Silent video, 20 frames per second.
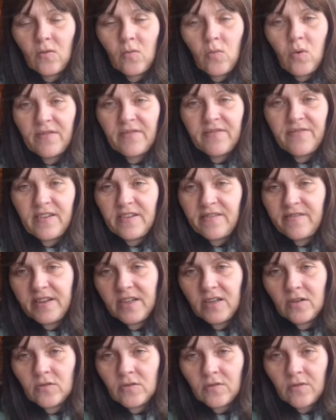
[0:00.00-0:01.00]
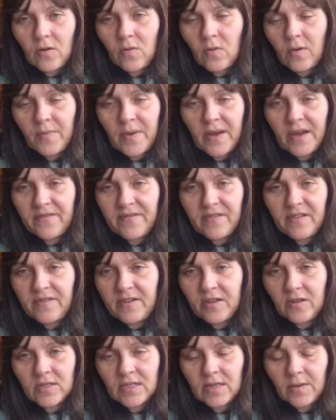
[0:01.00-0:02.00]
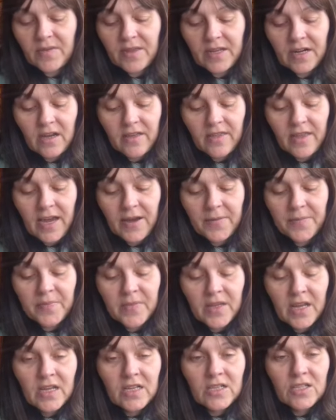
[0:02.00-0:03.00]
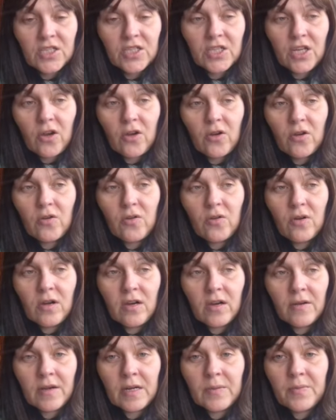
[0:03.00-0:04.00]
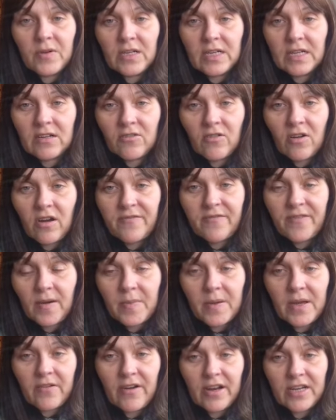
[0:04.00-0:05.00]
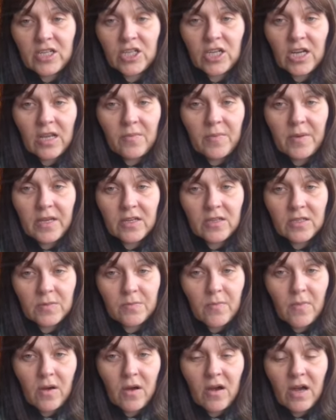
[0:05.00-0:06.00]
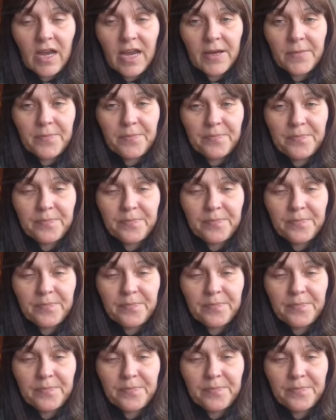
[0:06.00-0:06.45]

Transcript: 150 or one pound fifty or something like that. So I'm going to put a little graph up here actually because my